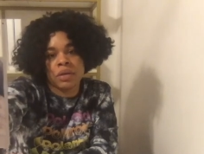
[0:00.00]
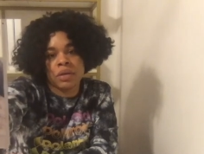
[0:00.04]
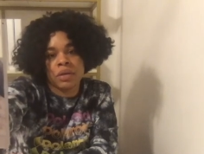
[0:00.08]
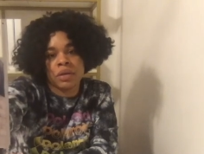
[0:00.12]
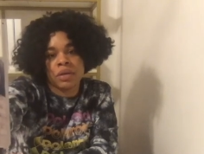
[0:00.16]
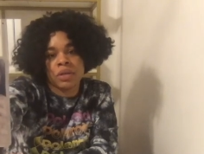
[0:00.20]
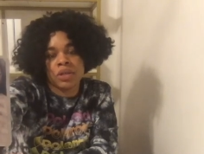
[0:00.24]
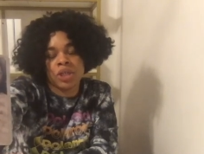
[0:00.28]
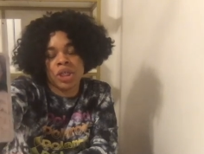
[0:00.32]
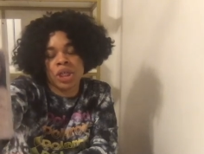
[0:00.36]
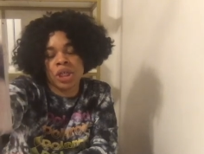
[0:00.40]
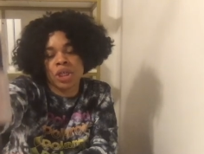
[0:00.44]

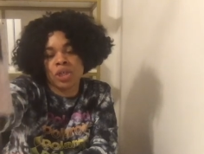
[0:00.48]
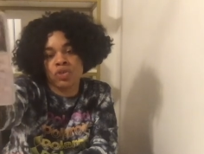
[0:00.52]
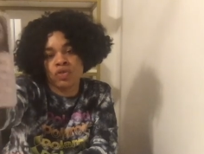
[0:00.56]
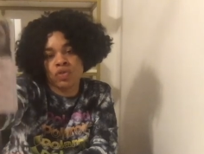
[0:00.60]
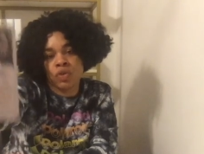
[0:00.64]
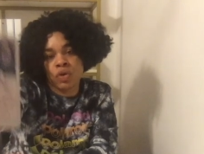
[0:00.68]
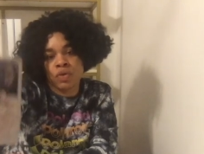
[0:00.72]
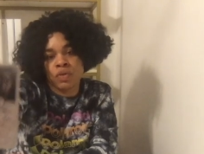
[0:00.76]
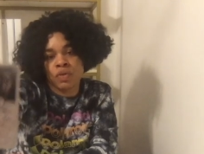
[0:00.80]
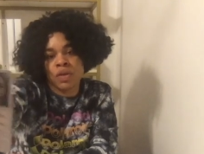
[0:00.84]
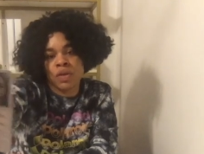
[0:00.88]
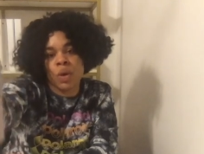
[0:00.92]
She
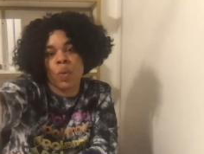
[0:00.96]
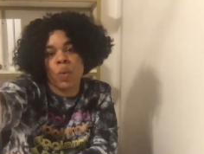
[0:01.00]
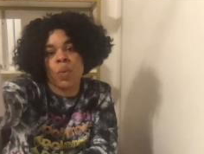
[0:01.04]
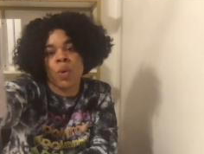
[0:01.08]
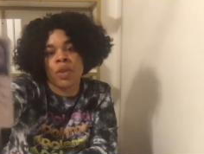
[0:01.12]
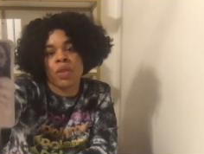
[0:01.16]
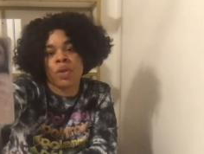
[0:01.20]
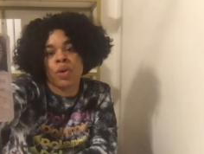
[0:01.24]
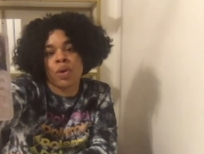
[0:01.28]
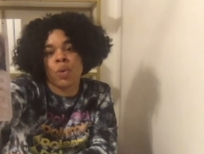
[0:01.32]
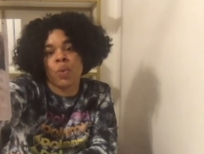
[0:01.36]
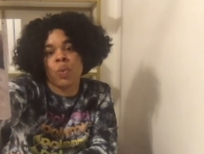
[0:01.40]
controls it with
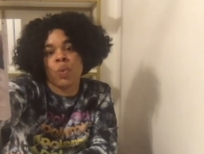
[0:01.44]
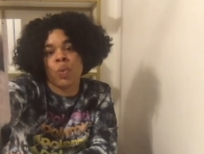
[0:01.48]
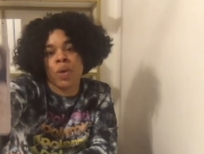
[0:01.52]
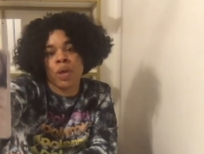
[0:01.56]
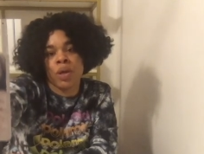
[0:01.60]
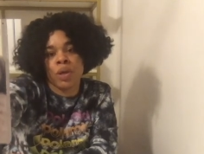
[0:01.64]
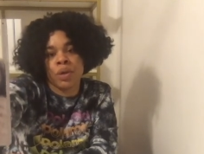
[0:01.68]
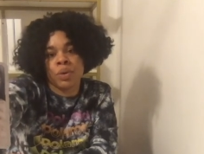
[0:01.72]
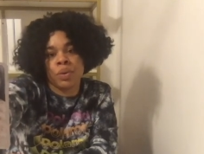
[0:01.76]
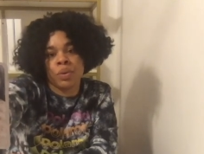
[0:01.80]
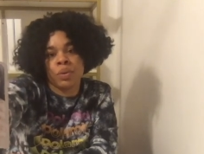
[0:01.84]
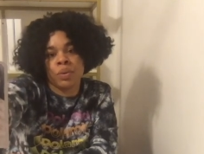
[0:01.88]
her
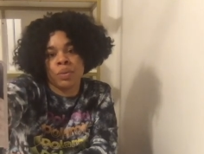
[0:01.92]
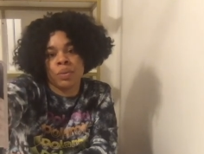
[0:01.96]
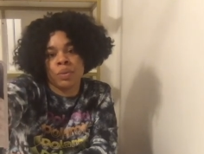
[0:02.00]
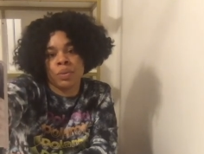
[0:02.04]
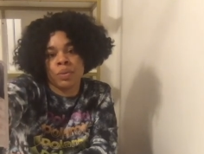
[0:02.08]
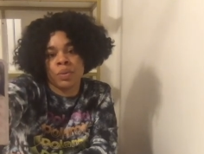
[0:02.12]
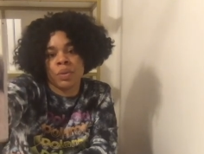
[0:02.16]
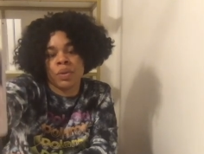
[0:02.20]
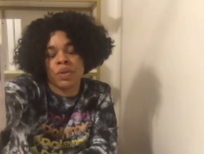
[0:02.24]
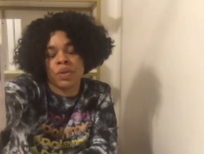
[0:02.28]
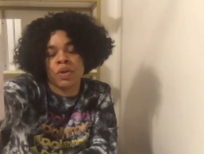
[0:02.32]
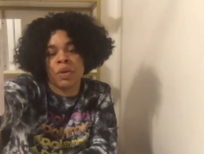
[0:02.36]
will,
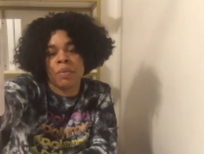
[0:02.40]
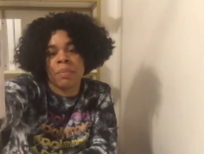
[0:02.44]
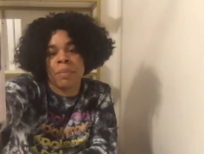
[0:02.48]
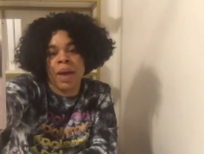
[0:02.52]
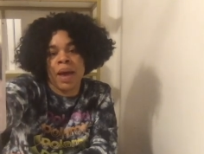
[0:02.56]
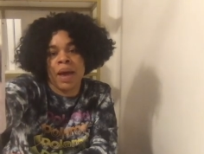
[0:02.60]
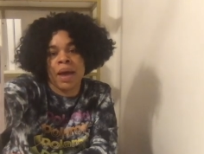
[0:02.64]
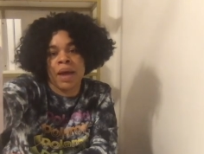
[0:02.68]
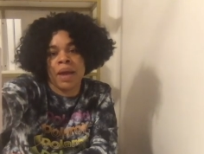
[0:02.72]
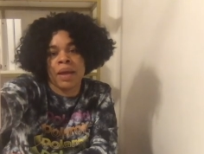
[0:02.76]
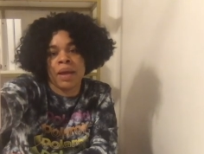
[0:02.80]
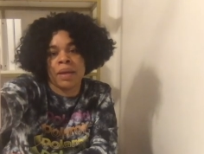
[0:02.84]
with her
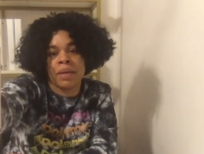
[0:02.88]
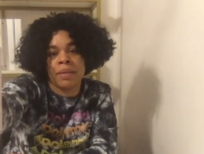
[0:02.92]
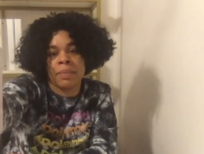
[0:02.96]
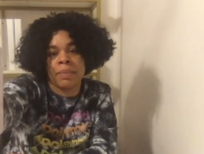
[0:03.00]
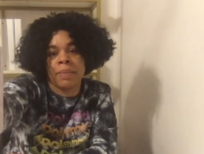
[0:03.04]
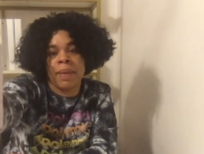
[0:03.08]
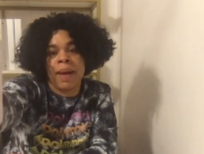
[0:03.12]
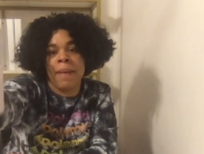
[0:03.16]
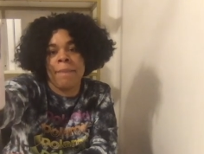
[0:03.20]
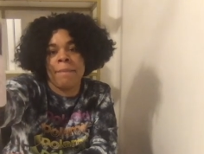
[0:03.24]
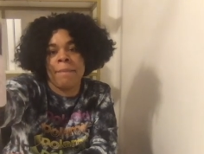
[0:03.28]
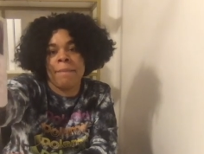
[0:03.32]
mind,
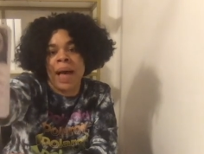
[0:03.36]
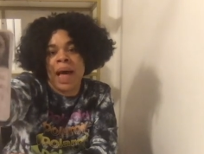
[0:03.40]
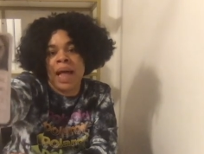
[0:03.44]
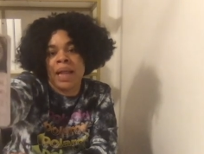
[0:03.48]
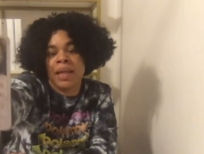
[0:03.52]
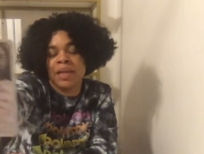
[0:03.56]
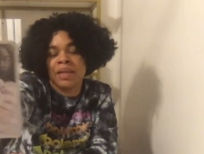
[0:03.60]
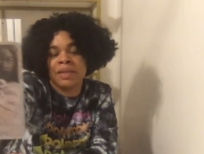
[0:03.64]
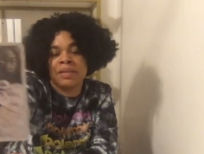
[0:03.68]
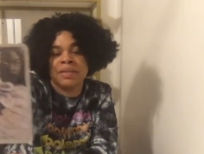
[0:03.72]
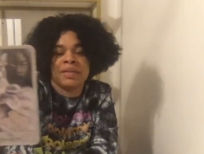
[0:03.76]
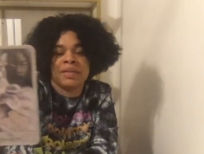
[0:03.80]
by
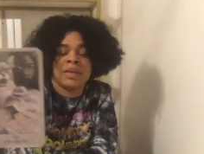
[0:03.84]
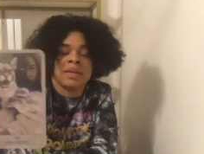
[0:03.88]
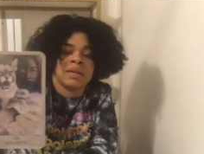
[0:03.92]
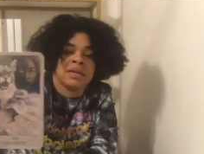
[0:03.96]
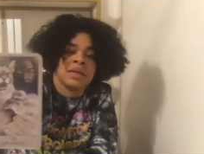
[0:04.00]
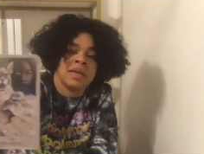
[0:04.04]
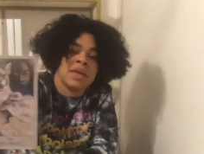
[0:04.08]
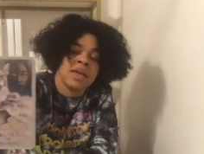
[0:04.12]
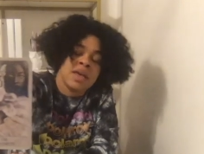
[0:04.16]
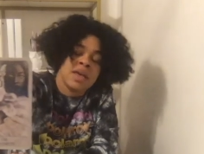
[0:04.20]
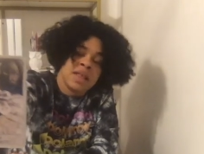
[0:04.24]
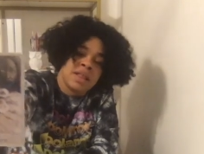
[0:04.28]
balancing
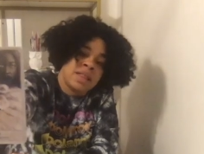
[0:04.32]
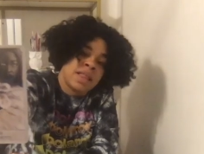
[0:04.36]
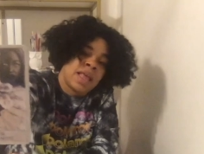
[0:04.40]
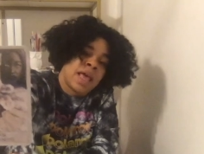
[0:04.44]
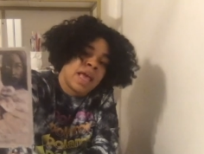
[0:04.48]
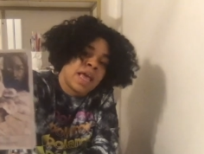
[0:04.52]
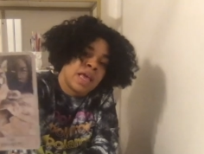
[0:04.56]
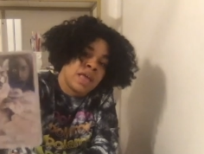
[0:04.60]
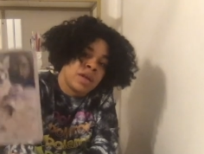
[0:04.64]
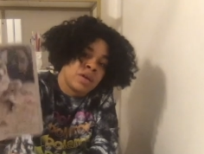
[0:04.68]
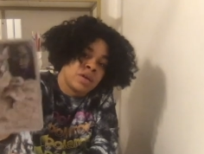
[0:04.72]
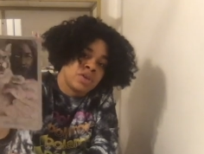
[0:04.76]
that
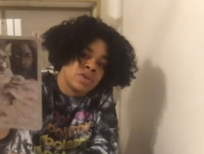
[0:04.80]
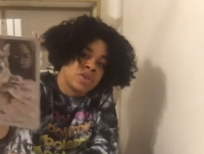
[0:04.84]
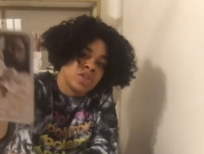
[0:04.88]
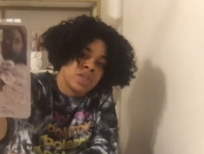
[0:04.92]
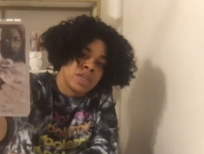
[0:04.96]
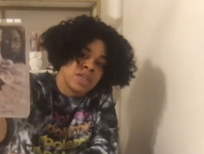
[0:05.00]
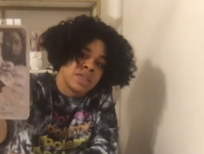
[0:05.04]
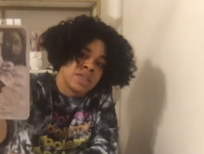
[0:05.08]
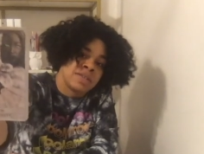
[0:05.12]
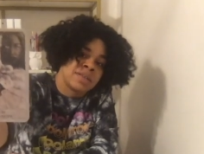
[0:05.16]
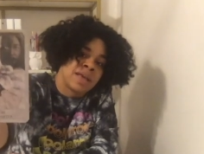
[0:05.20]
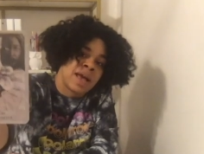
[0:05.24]
energy
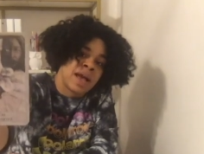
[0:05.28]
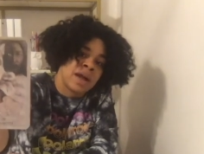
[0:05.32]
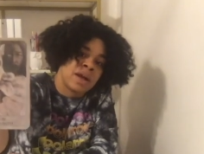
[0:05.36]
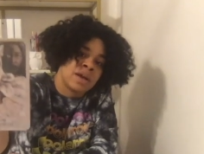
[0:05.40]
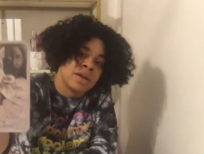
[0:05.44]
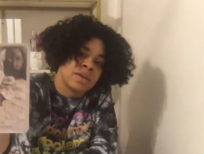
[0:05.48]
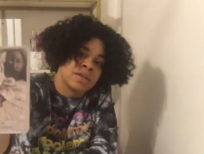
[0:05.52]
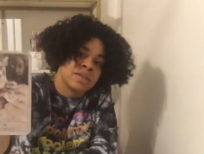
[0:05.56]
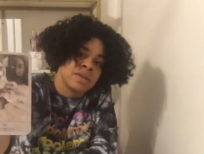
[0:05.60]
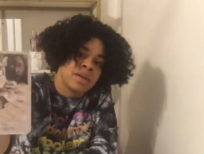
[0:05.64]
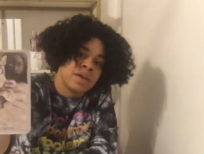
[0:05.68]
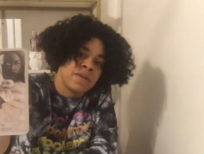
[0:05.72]
inside
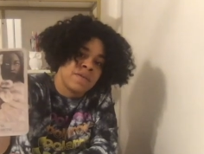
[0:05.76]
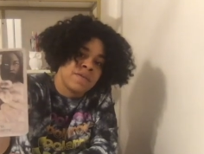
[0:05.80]
herself.